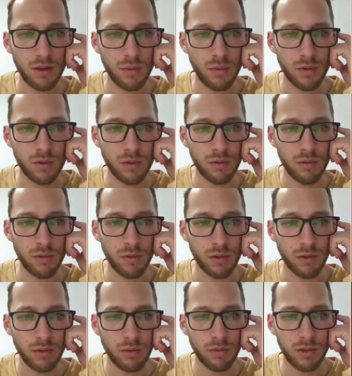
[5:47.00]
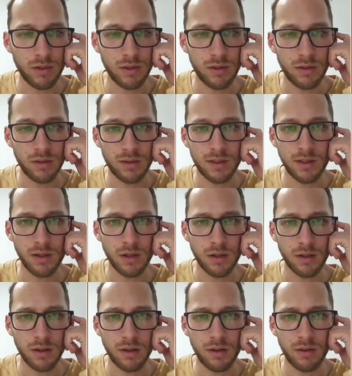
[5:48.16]
1, 2, 3, 1, 2, 3 is still
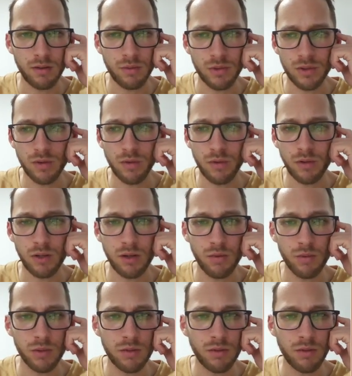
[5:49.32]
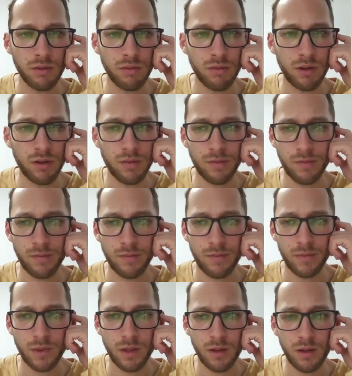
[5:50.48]
unclear, and what's going on here? 1, 2, 3.
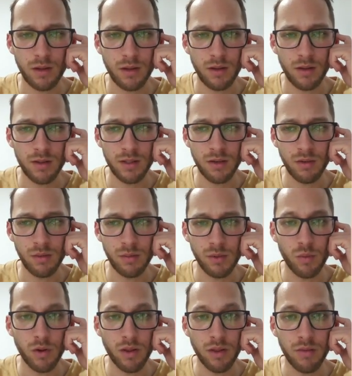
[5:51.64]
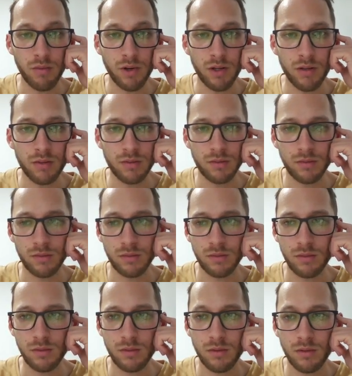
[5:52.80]
This can only be 1, 3.
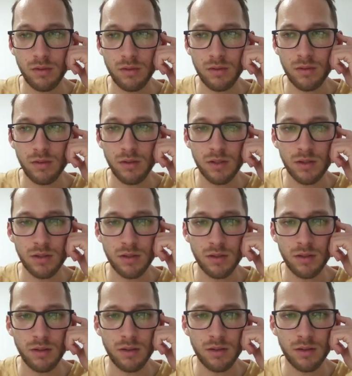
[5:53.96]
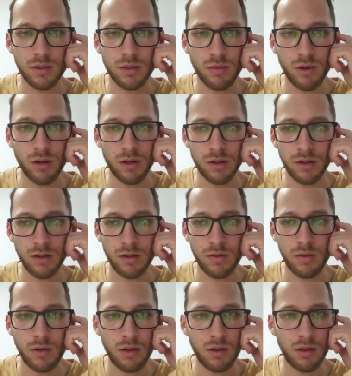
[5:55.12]
So let's just write it down,
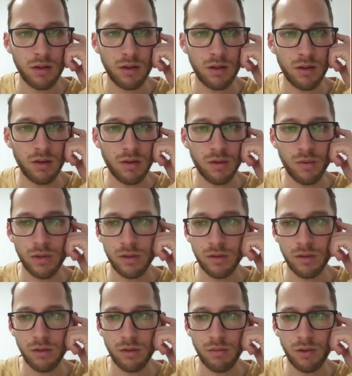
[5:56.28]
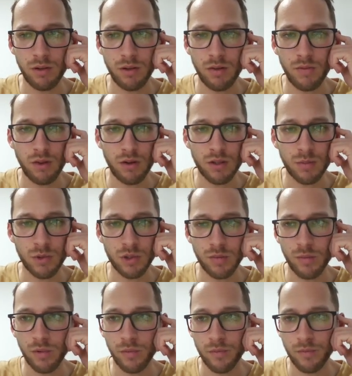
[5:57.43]
and here 1, 2, 3, everything is
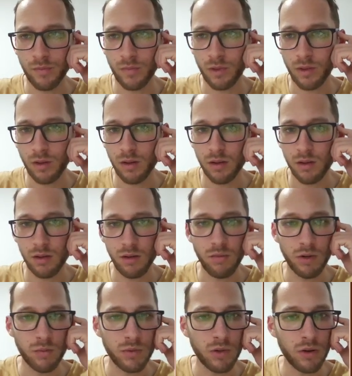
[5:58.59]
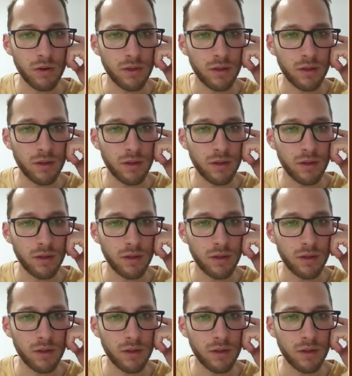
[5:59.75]
possible. All right, we don't have